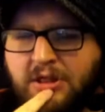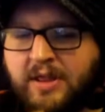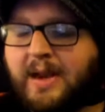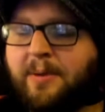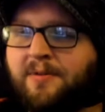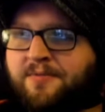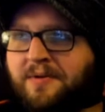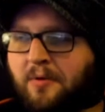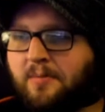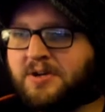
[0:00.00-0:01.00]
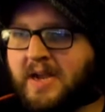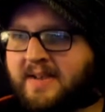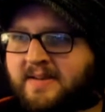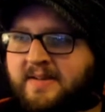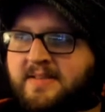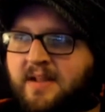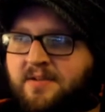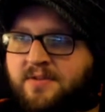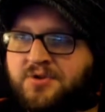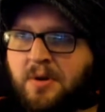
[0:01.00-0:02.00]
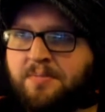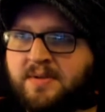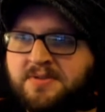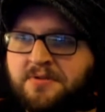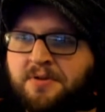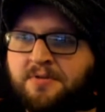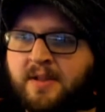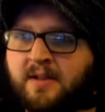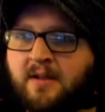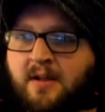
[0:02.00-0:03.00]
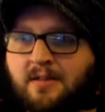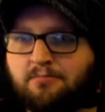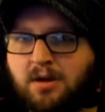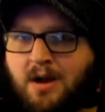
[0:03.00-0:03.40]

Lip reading: thinking about freeform jazz, and it's that little trumpet solo thing. That